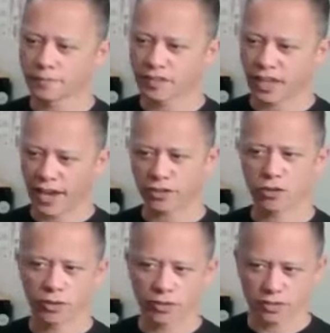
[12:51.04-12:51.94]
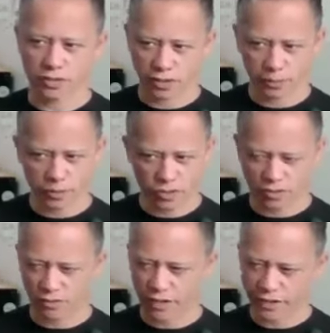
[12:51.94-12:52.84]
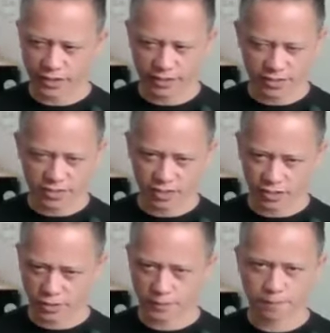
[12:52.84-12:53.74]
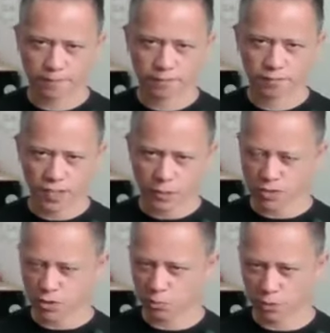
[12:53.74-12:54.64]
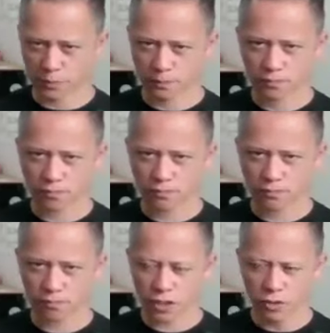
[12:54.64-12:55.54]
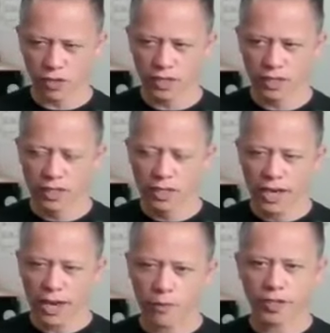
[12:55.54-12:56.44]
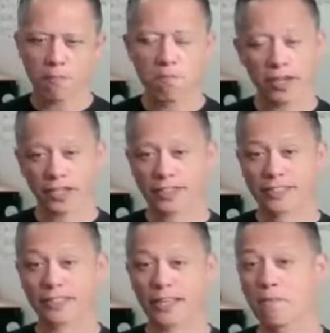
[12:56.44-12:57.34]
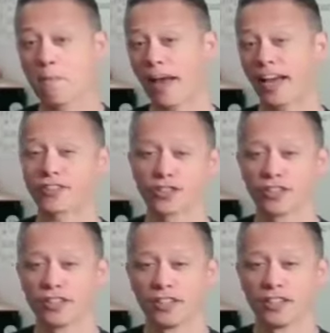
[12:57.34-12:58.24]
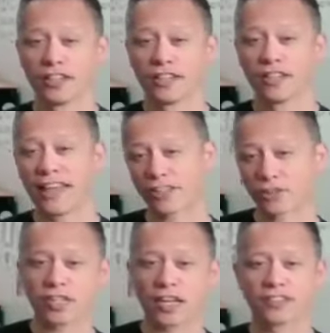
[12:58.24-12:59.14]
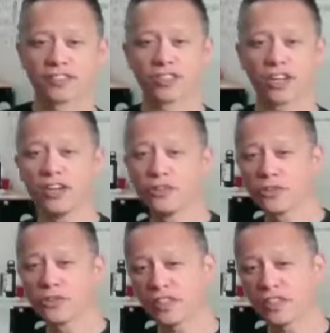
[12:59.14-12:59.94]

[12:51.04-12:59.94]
categories here. We just divide it into 6. Keep it simple. All right. And we can mix and match exercises under